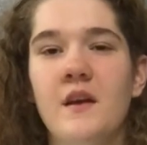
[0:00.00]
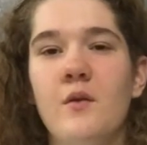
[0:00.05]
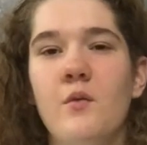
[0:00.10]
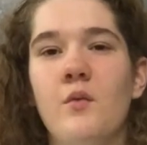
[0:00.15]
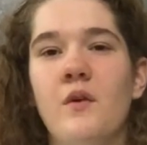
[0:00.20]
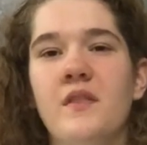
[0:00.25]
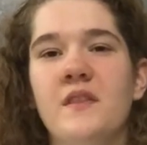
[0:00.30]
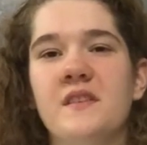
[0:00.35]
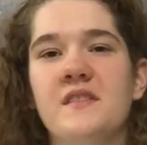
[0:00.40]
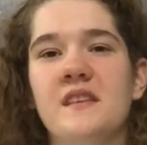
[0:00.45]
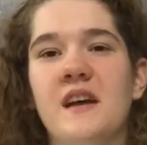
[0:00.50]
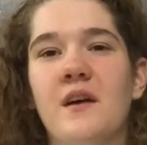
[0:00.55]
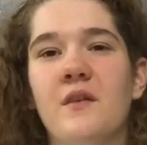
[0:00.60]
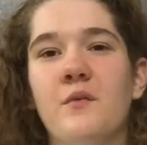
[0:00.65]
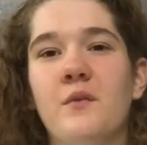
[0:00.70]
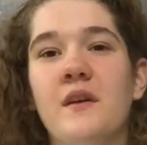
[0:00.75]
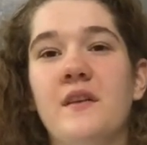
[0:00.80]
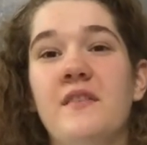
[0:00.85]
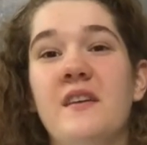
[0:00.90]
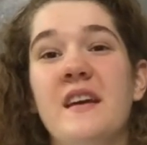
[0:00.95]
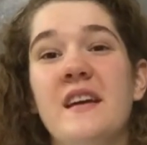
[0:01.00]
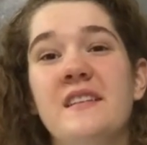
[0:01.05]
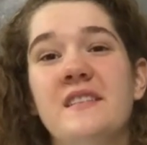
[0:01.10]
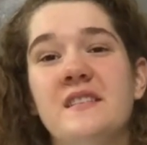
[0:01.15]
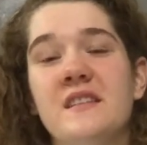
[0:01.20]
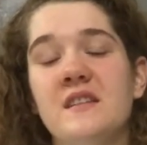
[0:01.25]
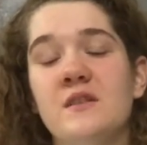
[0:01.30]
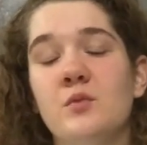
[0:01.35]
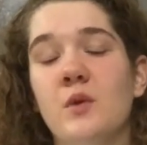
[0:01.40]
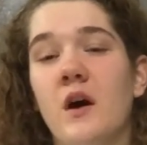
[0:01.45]
When the sound wave hits
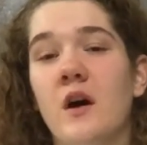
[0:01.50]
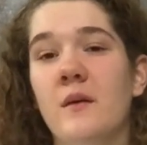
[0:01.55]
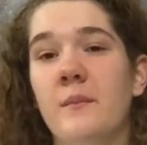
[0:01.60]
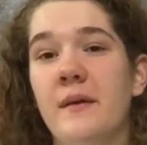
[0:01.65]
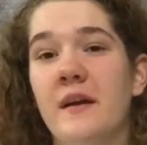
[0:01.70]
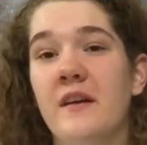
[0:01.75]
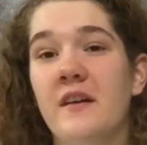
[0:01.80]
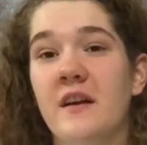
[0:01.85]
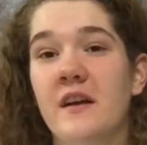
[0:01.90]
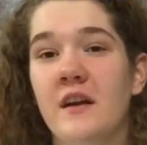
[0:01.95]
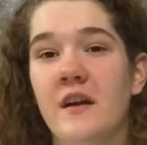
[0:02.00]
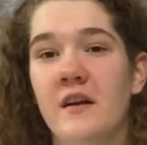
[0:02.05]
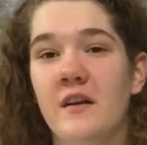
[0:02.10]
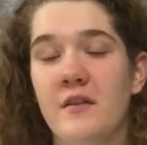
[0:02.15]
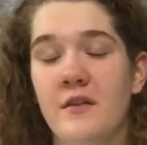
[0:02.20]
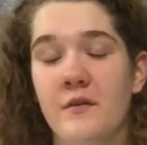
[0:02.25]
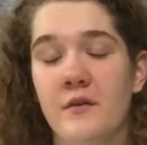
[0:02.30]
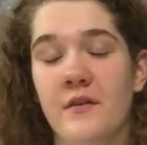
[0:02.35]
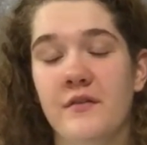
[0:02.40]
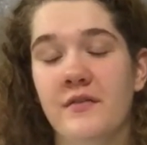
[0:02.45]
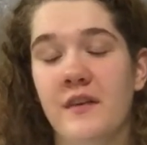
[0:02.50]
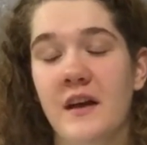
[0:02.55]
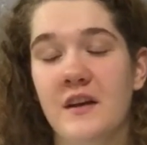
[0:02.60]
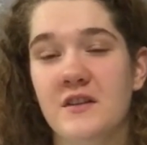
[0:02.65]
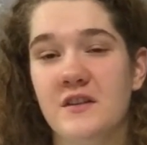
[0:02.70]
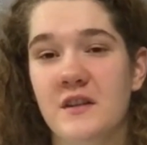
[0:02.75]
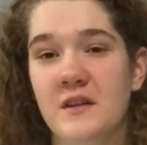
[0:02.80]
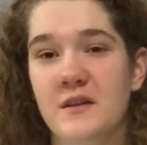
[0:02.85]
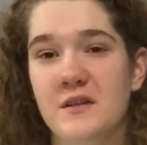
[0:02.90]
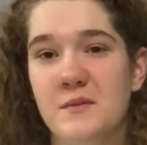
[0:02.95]
this wall or barrier, the
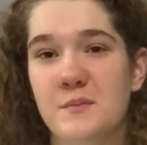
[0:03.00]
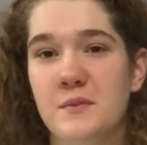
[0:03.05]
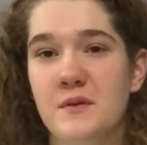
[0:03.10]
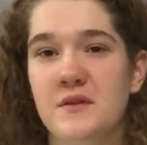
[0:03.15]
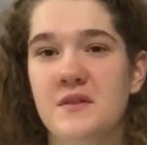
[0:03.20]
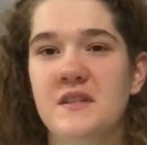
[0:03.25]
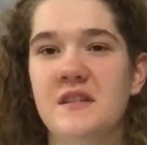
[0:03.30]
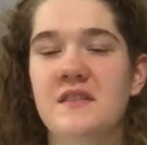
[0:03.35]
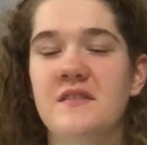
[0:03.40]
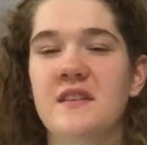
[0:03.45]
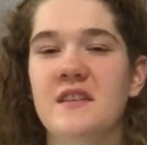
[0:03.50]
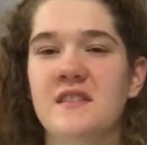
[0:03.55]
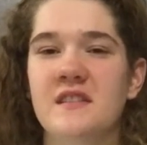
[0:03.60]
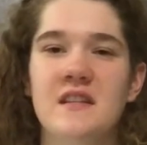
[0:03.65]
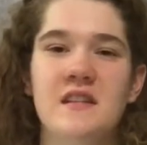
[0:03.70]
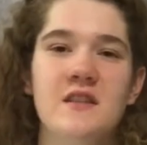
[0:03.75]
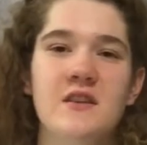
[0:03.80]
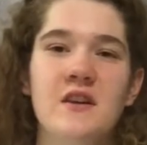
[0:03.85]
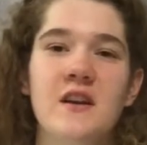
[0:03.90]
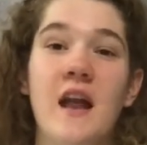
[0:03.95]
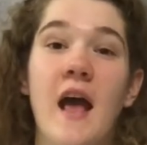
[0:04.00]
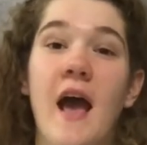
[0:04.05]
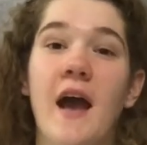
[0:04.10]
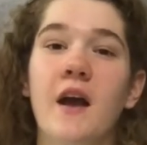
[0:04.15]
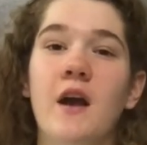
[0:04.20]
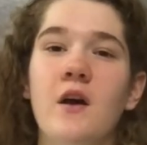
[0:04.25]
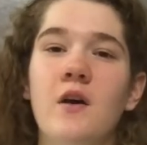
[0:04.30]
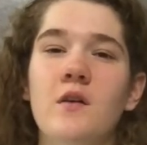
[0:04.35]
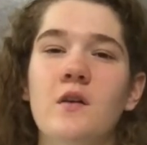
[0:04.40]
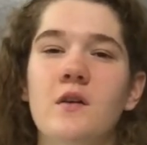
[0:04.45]
reflection is perceived as either an
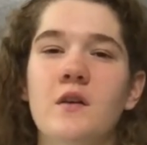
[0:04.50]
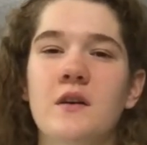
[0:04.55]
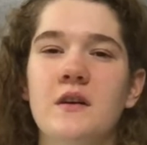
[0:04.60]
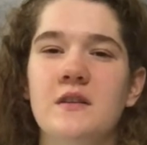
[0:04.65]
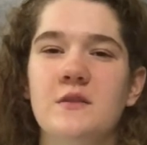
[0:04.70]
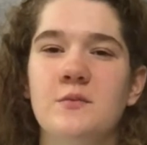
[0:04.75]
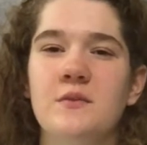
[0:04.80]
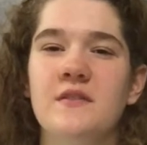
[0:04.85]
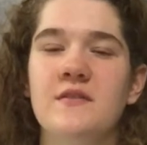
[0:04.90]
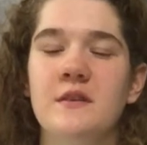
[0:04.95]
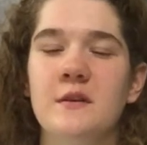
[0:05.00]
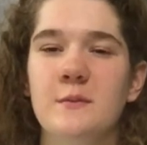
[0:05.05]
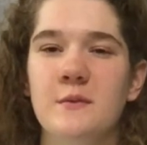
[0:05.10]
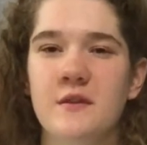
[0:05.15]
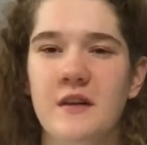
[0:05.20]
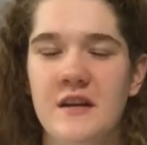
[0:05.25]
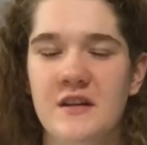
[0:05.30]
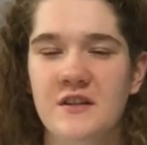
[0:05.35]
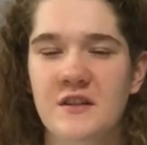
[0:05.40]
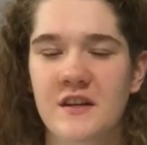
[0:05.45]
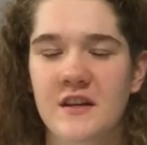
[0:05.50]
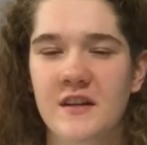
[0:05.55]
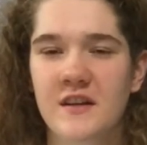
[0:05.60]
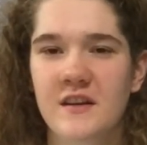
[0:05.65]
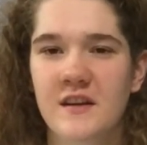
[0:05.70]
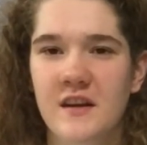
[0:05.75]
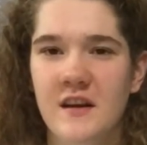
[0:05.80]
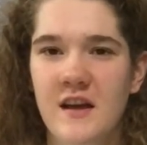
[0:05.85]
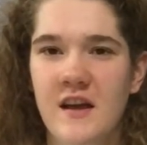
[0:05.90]
echo or as reverberation.